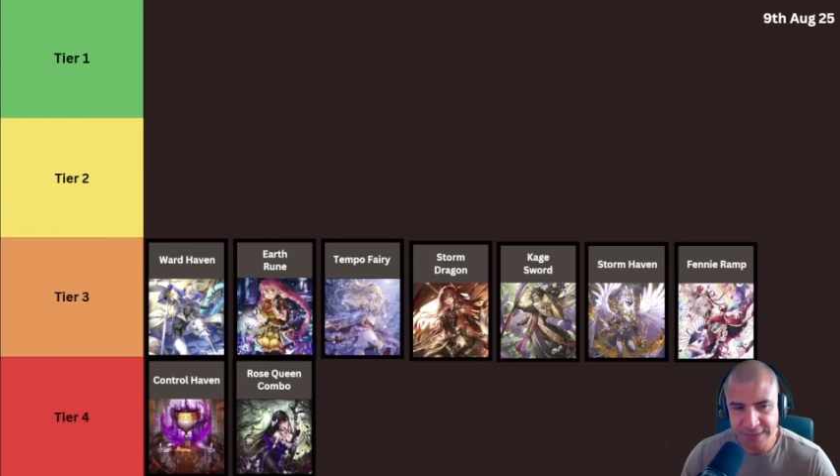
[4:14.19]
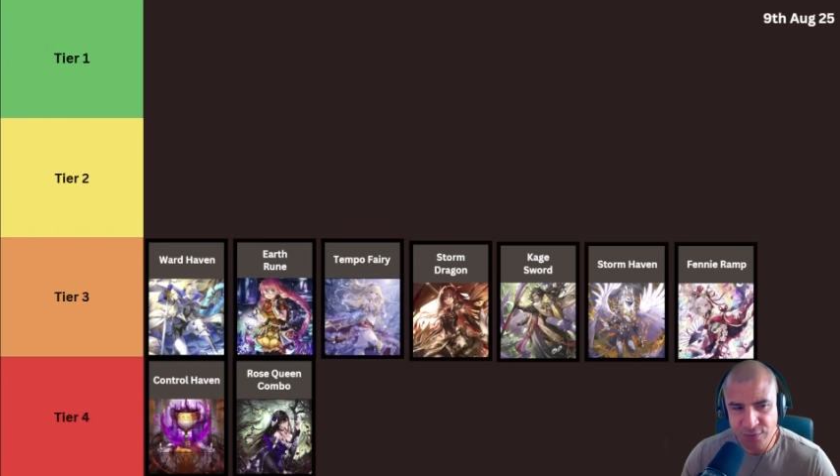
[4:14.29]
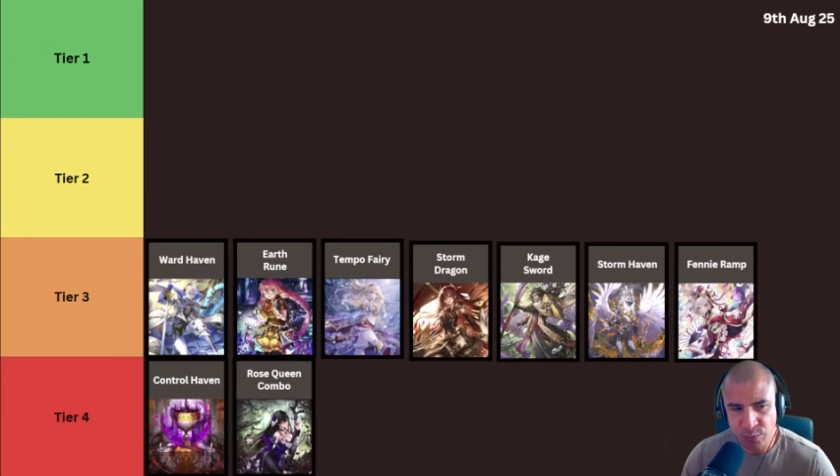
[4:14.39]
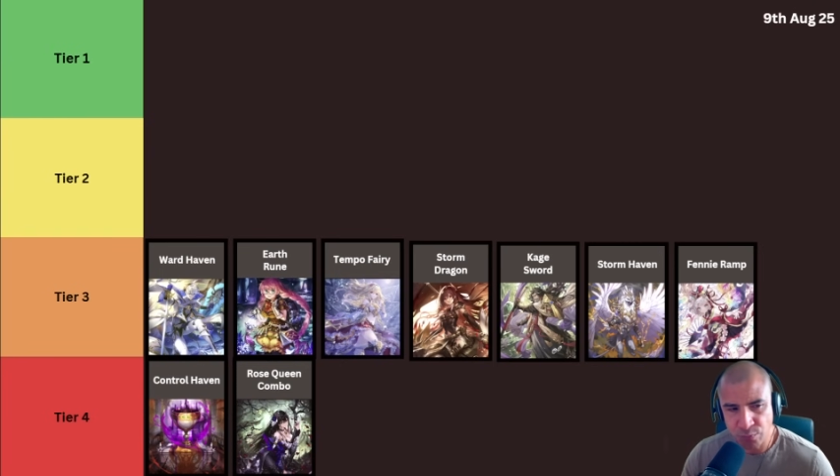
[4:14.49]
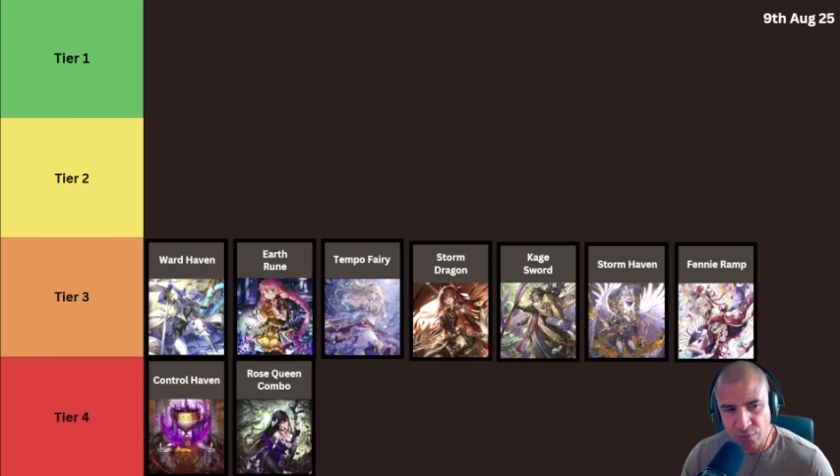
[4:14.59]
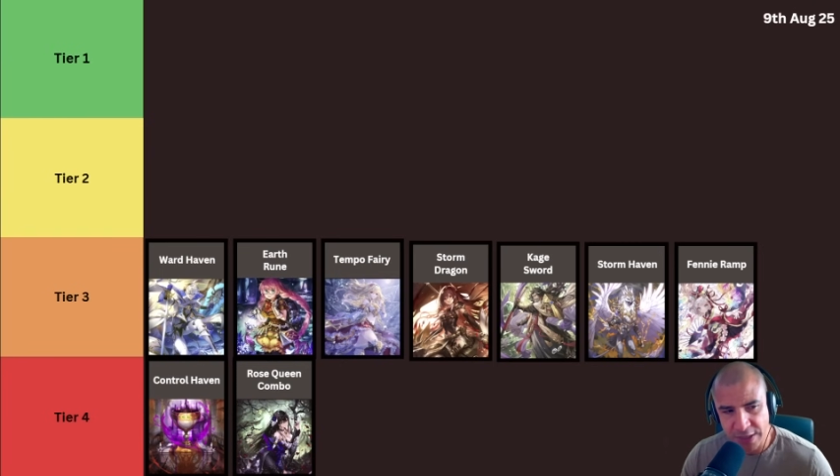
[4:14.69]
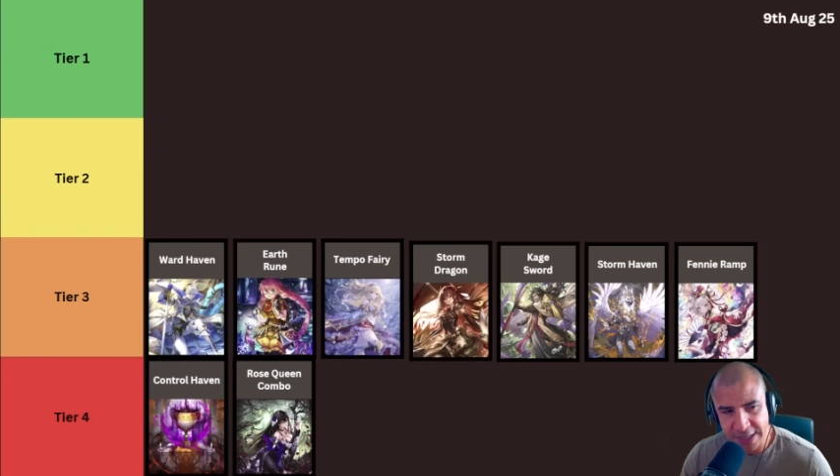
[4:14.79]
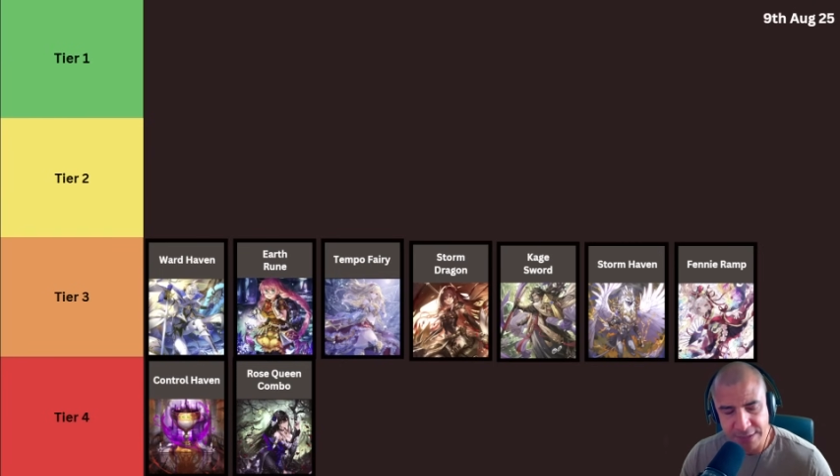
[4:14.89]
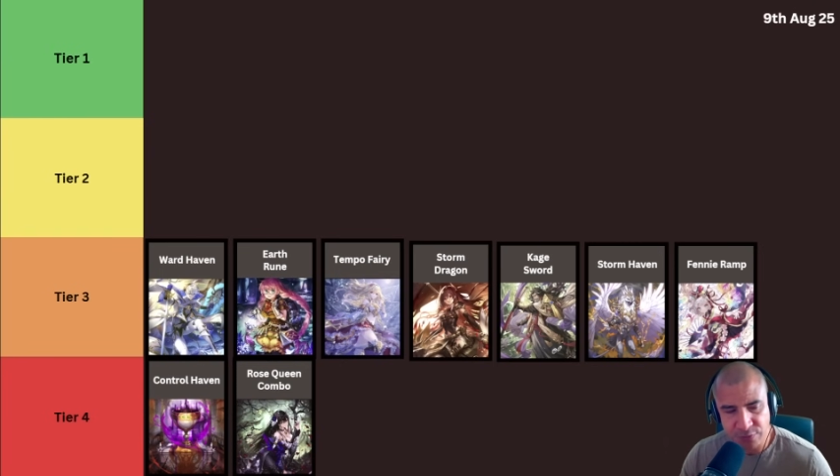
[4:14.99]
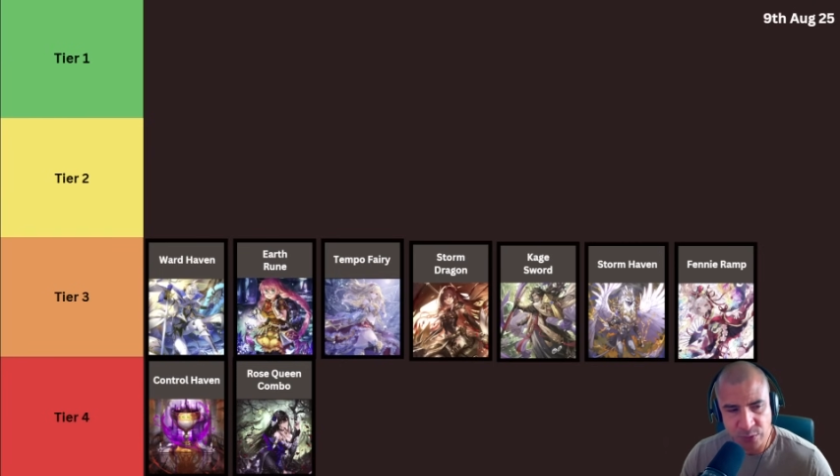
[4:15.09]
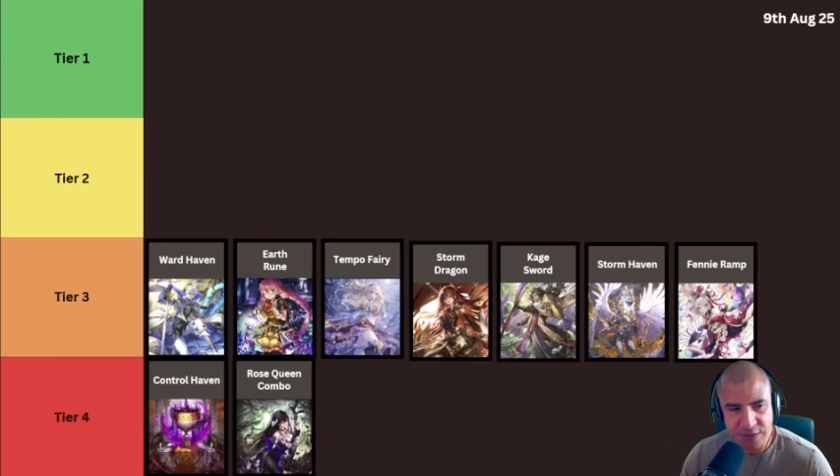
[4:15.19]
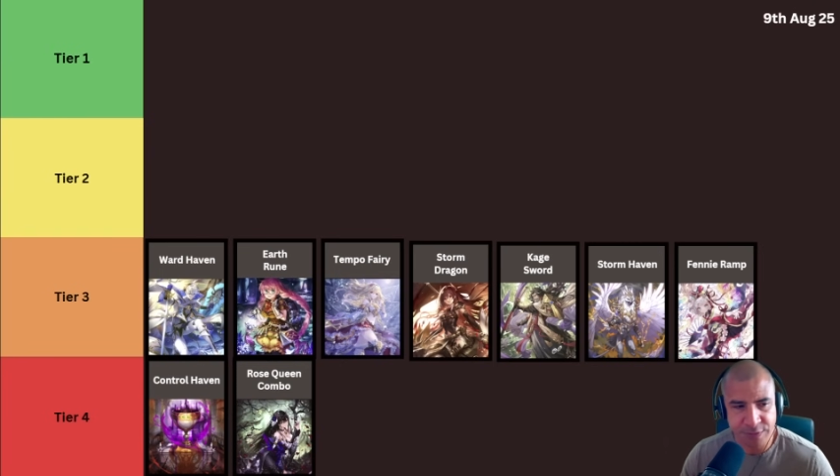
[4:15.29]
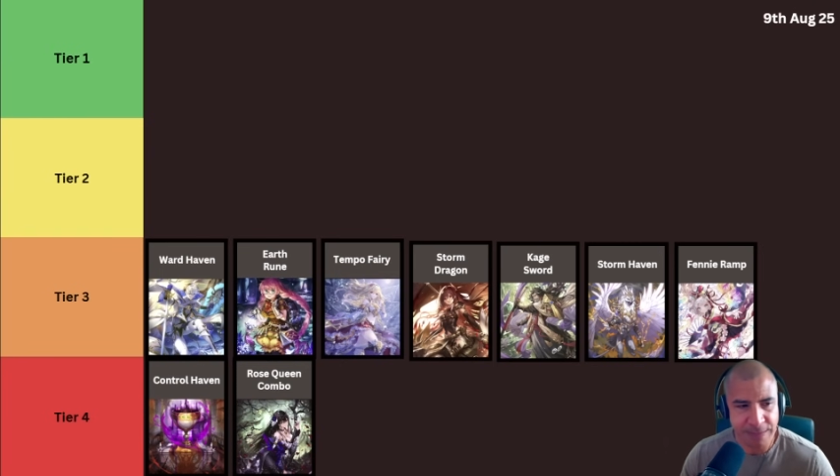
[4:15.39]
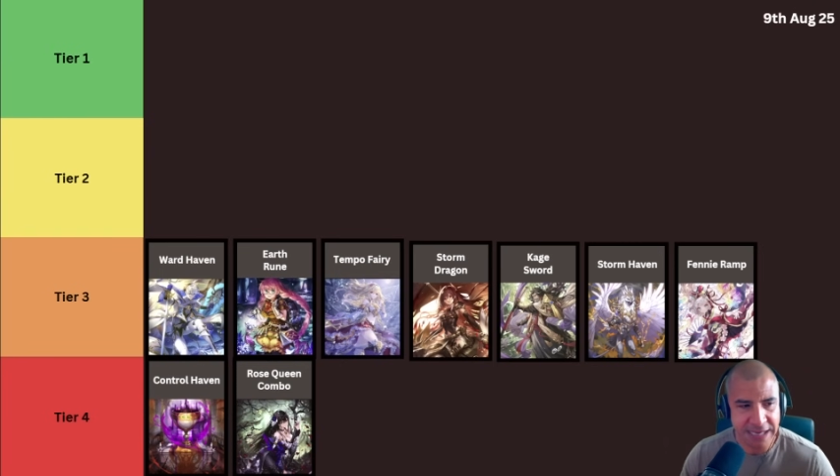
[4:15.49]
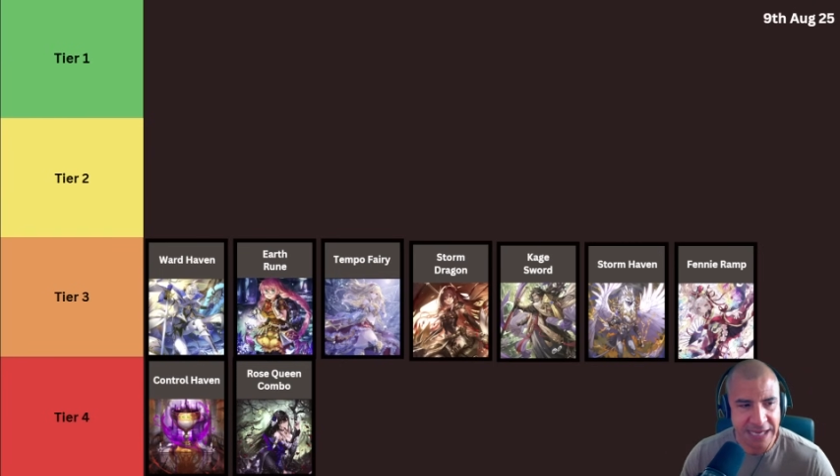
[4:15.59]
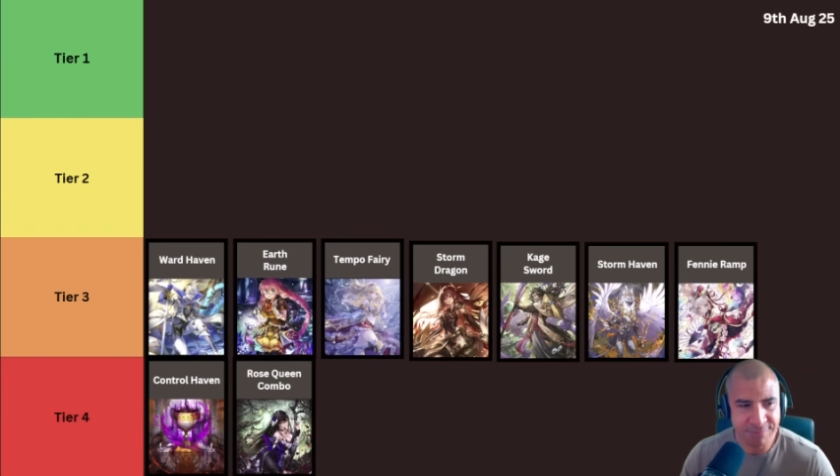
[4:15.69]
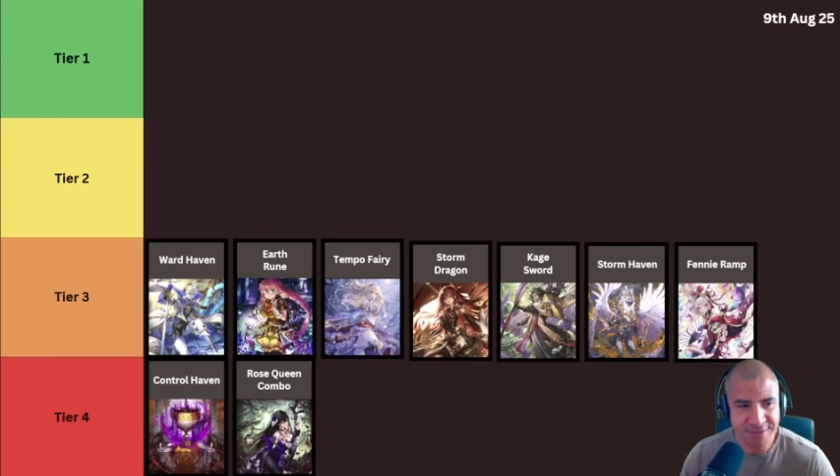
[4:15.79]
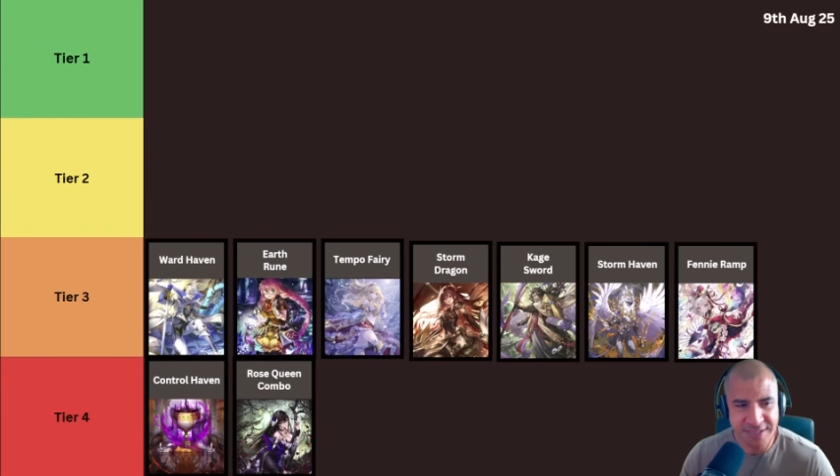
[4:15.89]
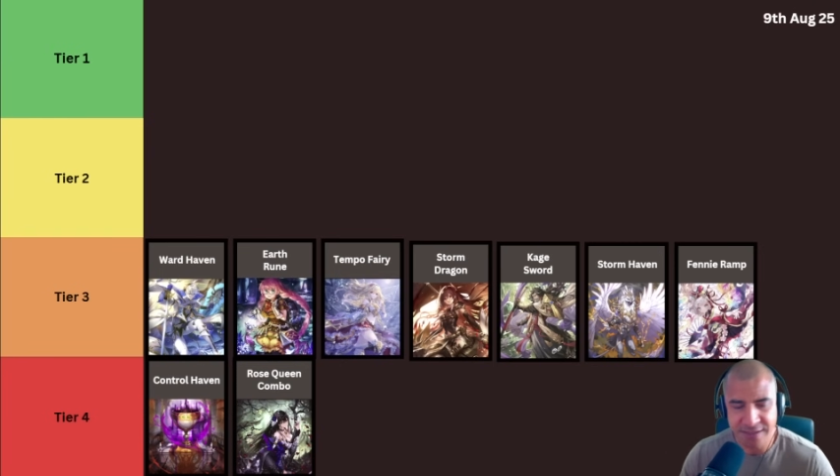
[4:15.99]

if someone really twisted my arm and said,